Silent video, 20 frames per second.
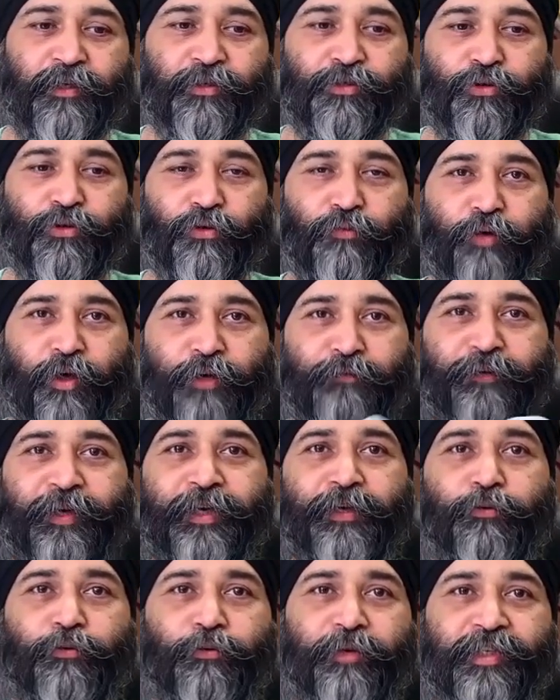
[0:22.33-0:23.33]
So what
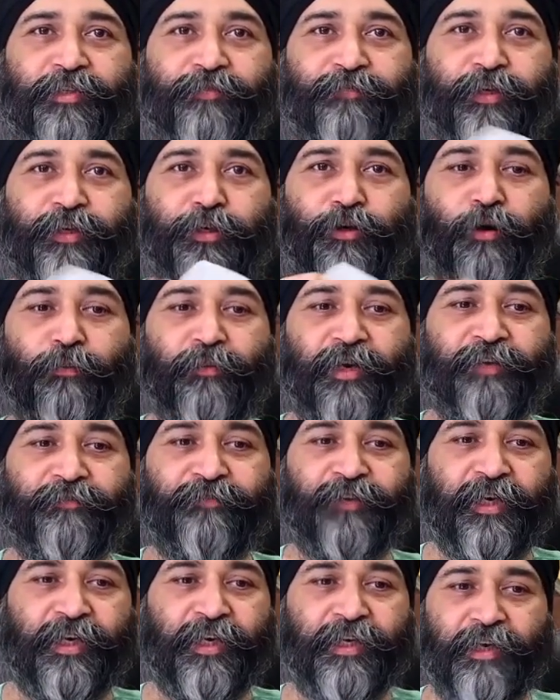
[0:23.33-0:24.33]
we do is we normally
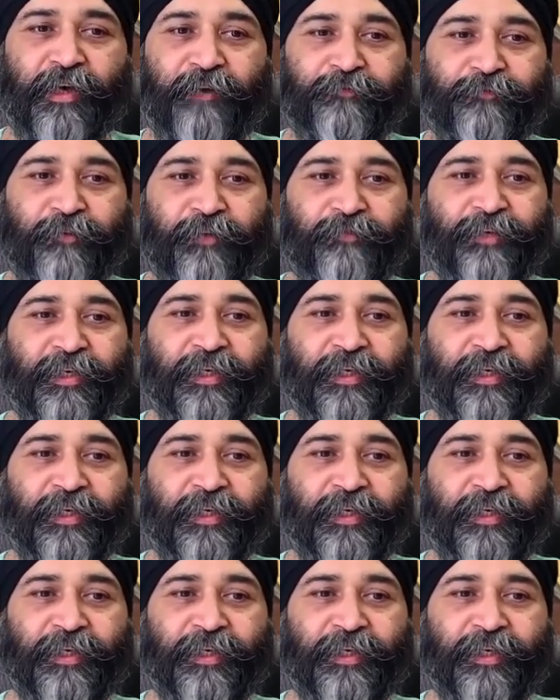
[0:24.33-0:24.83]
wear it after